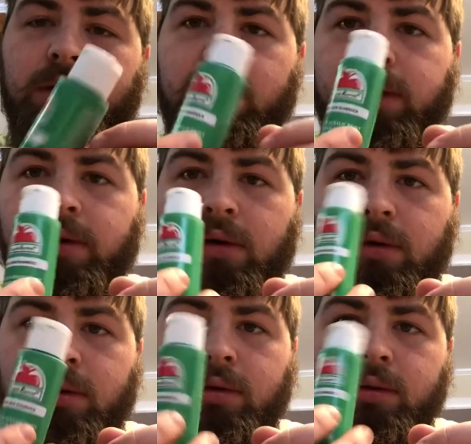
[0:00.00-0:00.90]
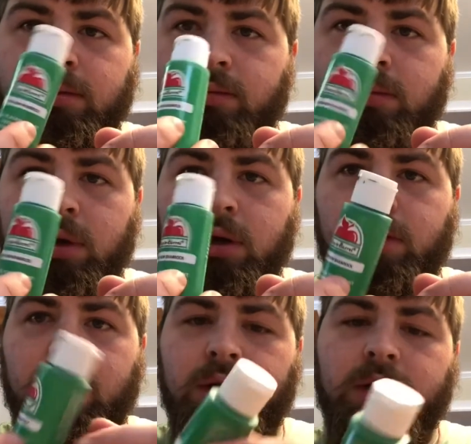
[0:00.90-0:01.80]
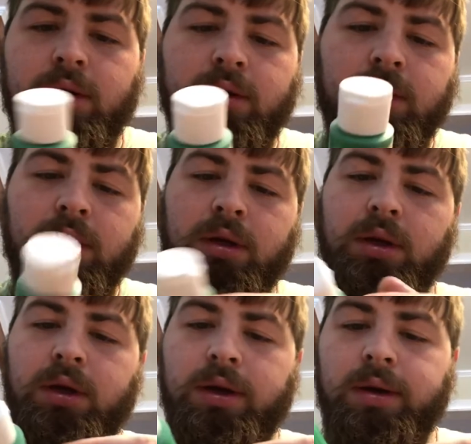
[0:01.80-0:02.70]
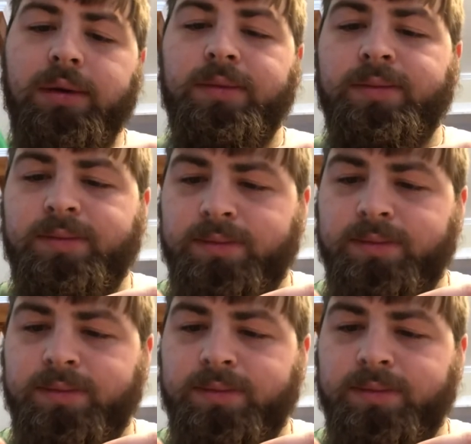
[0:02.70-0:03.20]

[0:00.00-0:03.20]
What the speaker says: These are all acrylic. Trying